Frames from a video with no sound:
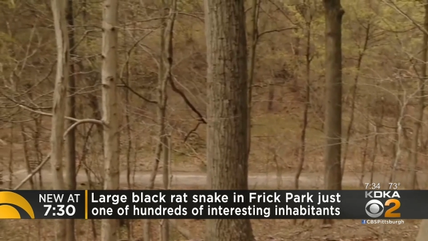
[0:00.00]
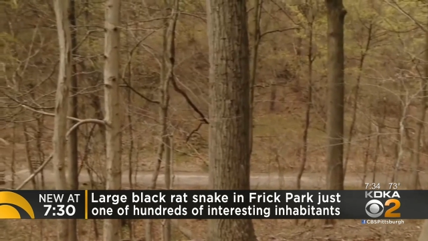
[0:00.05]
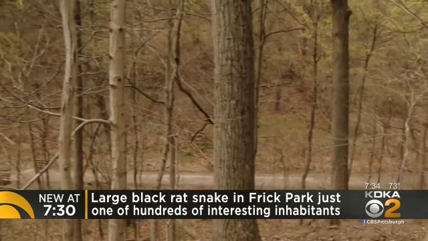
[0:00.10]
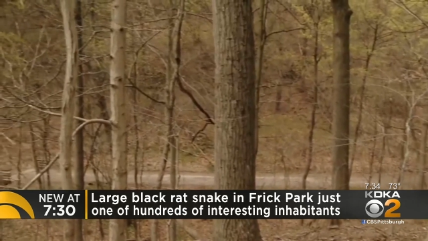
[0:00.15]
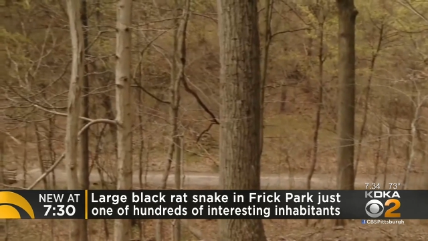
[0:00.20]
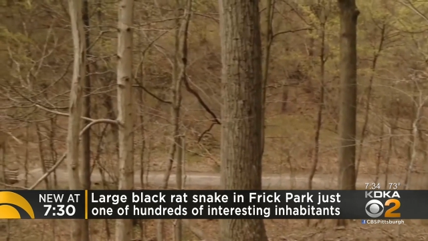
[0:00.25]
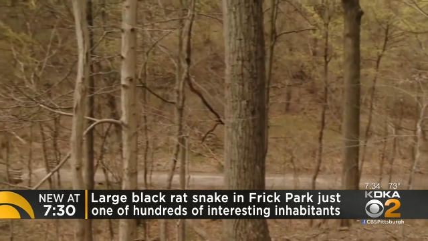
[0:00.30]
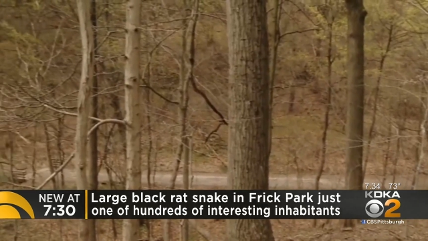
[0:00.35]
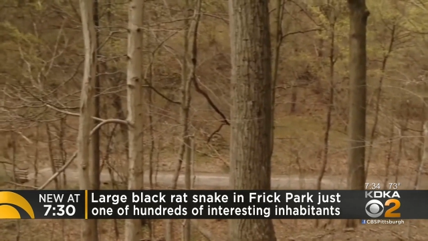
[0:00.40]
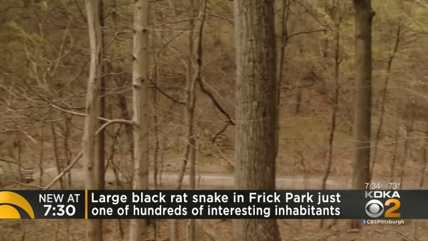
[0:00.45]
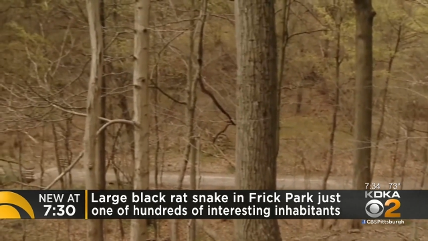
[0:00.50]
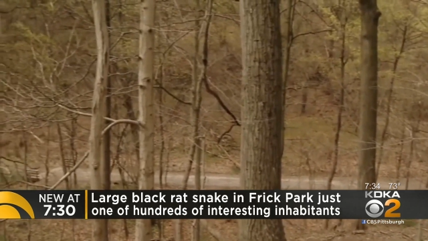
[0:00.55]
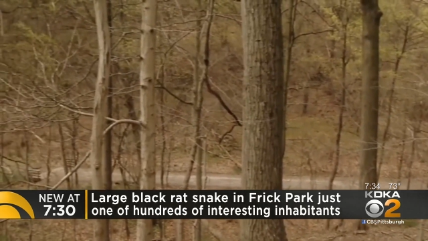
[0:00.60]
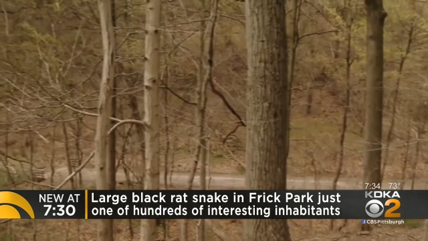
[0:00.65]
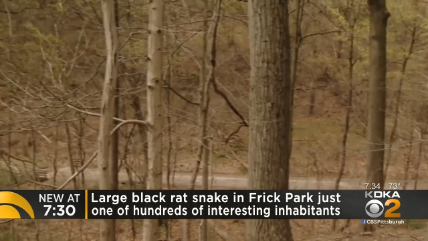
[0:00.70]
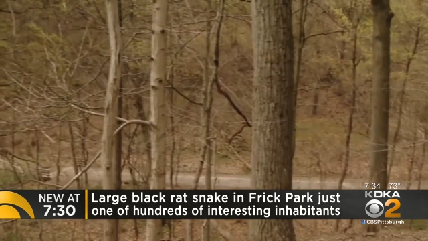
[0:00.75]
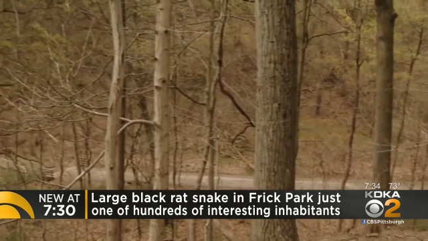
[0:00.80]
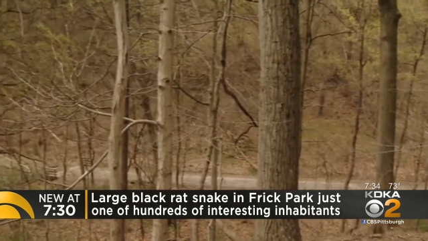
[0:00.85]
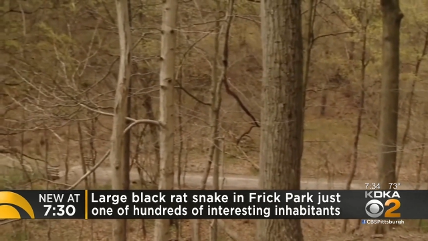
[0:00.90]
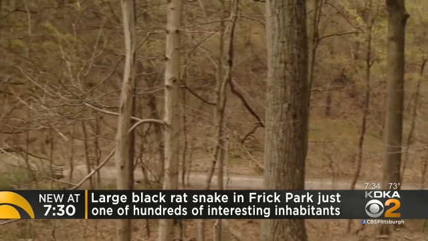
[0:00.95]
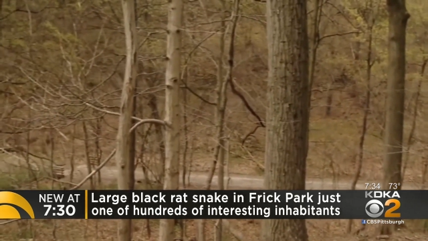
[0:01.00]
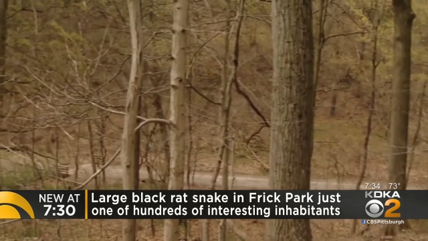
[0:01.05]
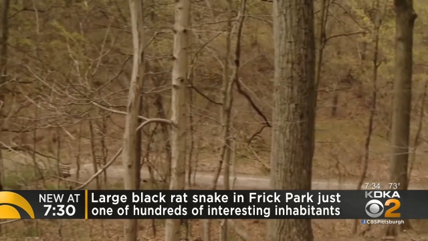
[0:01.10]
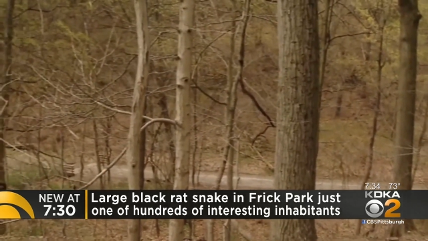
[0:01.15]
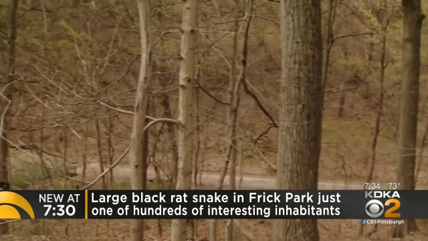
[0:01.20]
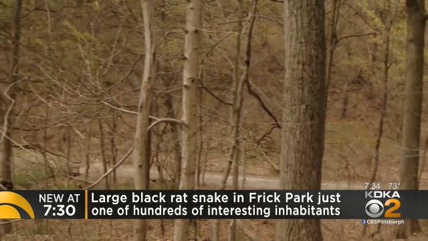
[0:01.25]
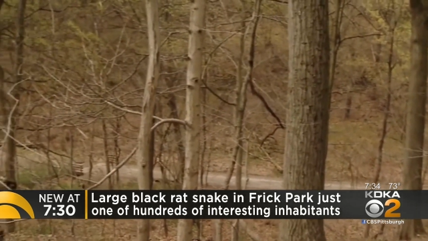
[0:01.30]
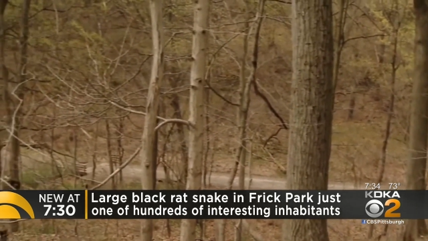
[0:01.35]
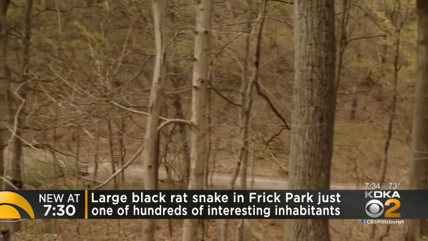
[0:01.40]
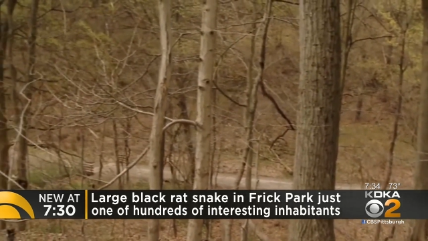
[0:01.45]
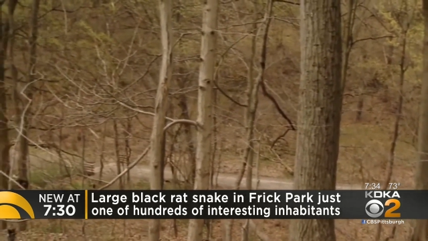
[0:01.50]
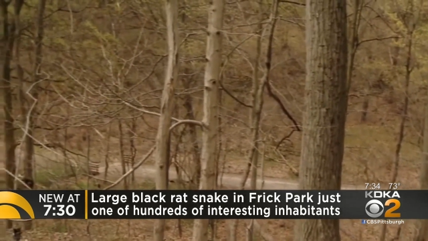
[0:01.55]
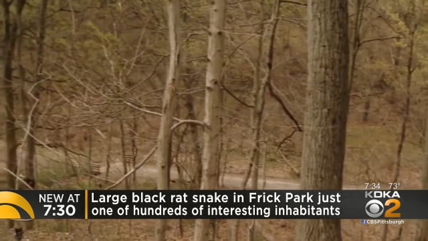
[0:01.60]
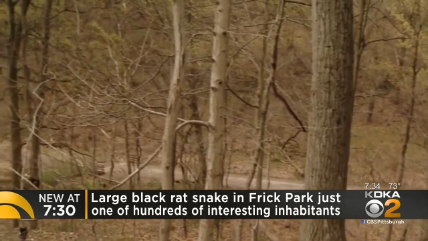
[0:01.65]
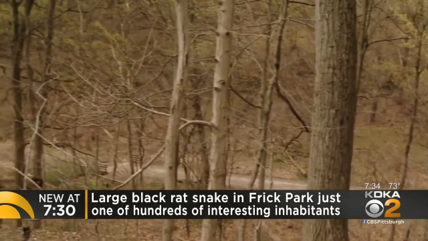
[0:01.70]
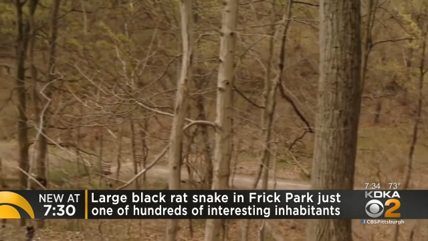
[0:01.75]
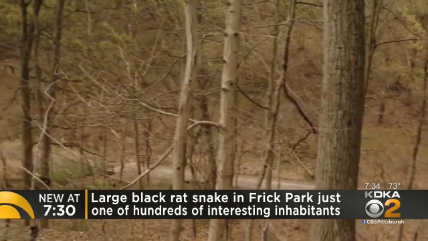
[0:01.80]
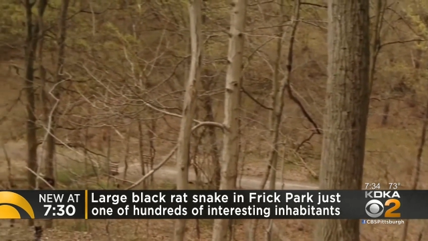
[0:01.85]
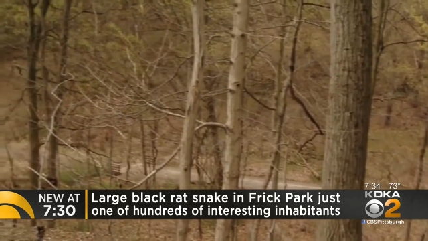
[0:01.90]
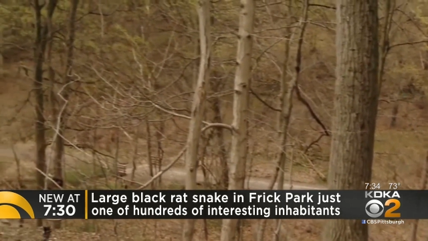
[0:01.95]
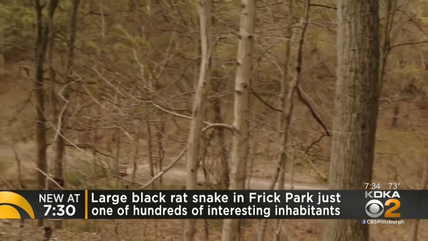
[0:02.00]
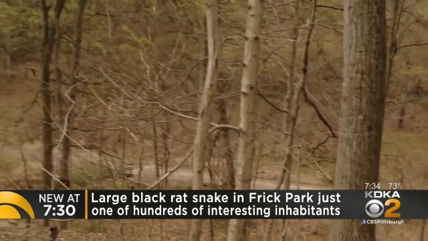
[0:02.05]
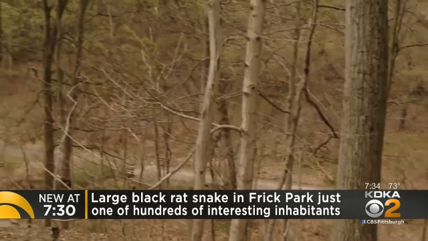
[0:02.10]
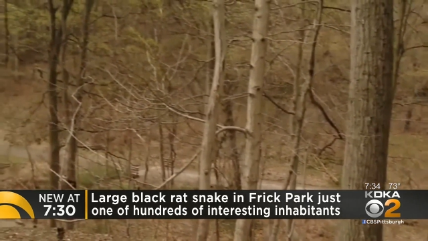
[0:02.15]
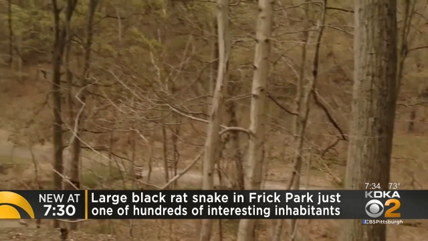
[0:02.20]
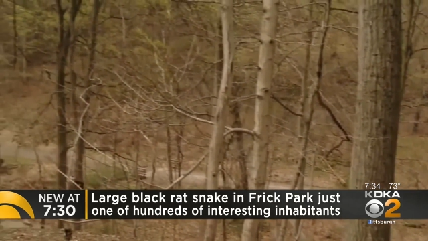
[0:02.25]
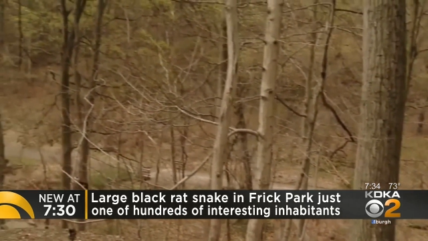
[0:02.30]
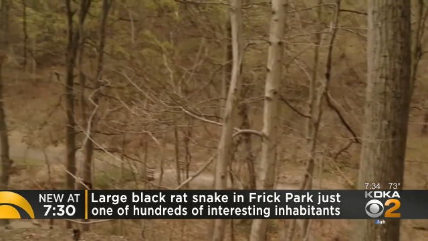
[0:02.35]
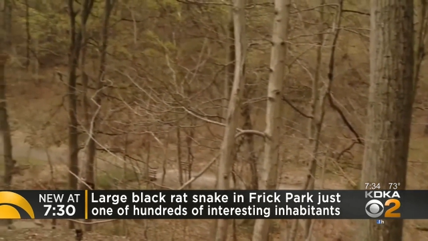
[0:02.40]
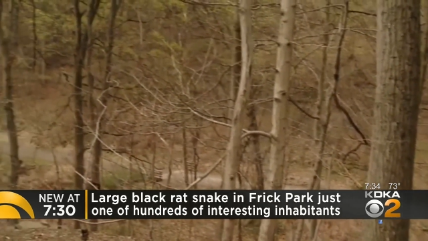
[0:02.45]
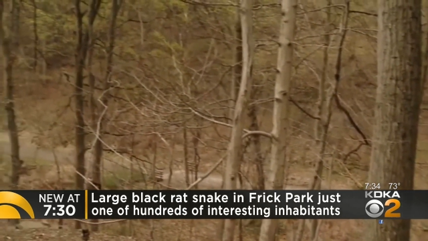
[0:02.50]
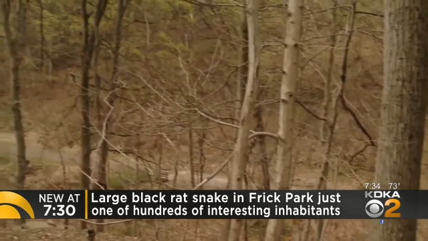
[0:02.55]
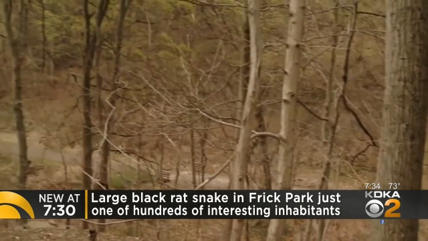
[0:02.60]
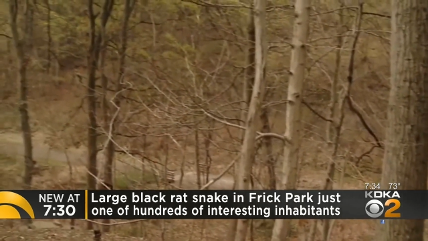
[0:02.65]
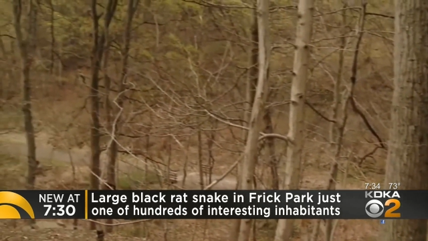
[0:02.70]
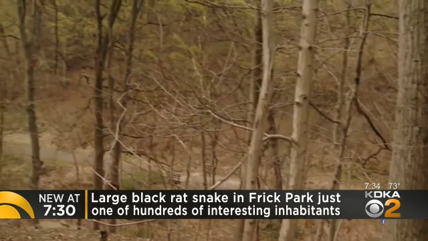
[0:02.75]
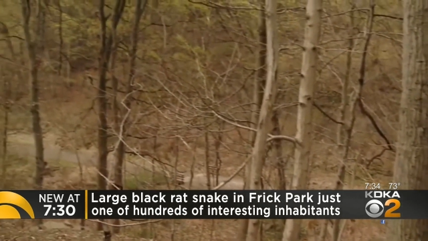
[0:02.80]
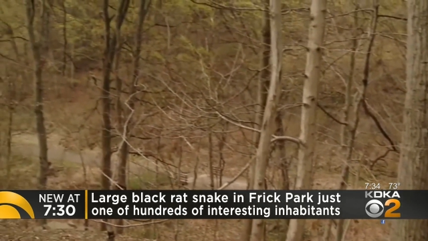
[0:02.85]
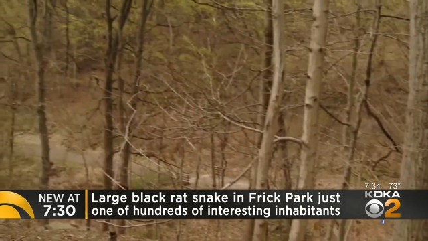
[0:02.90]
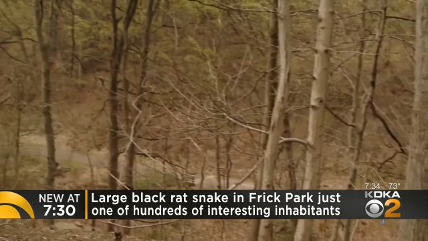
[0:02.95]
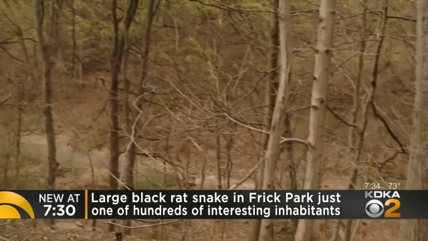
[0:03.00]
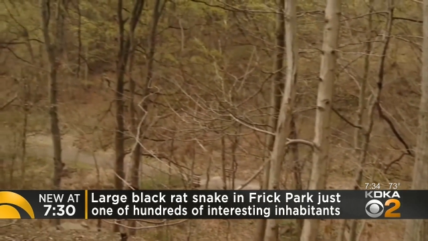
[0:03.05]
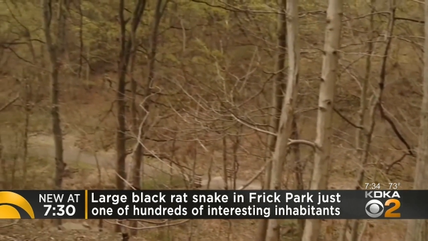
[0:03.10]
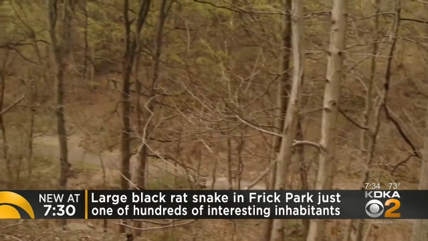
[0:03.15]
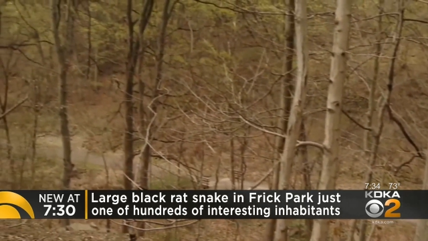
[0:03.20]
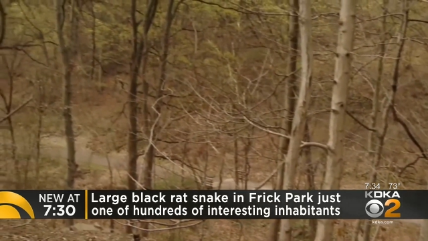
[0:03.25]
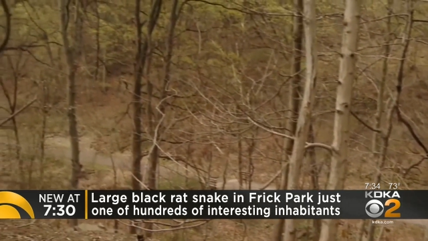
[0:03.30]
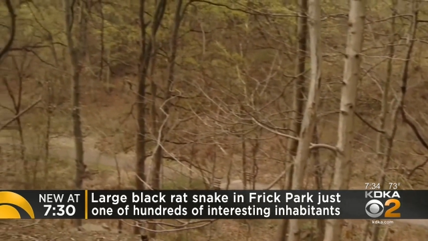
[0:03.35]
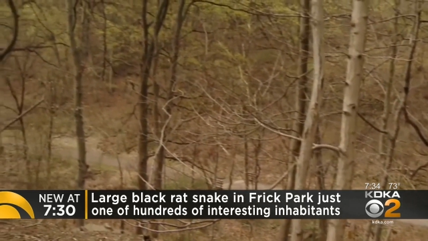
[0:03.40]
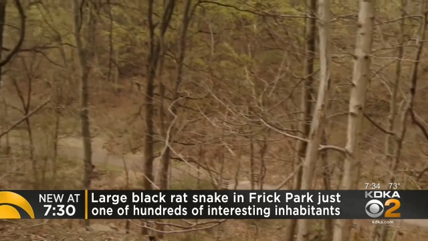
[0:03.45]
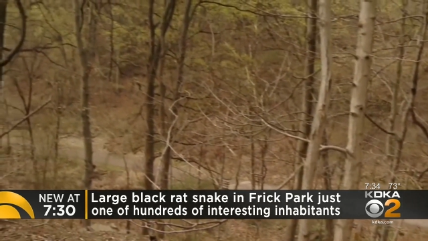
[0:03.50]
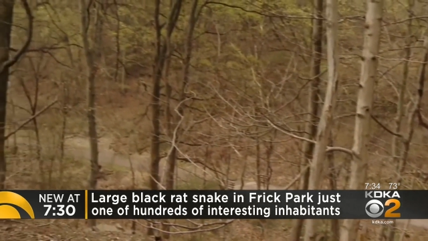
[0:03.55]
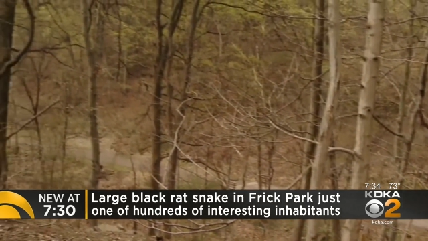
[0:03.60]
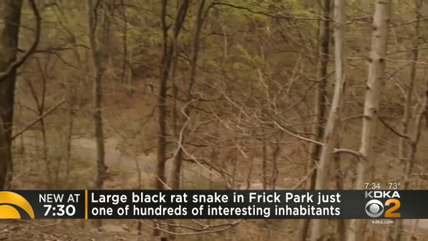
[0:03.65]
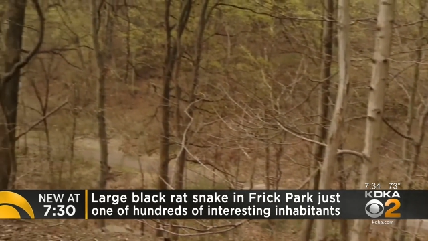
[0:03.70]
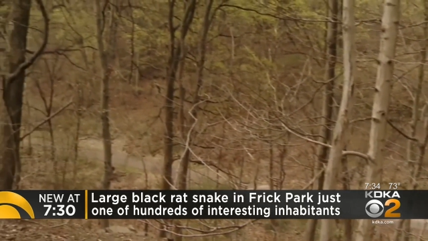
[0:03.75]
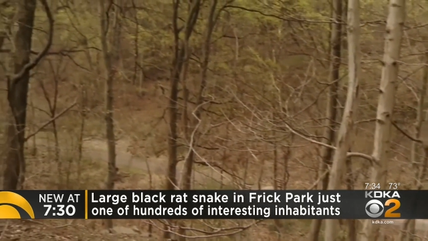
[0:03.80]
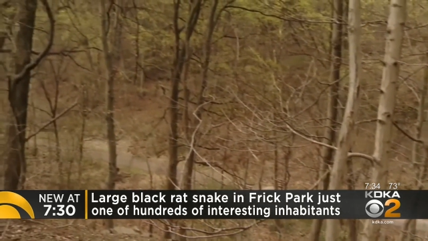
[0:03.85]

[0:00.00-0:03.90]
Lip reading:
[unreadable: no face in view]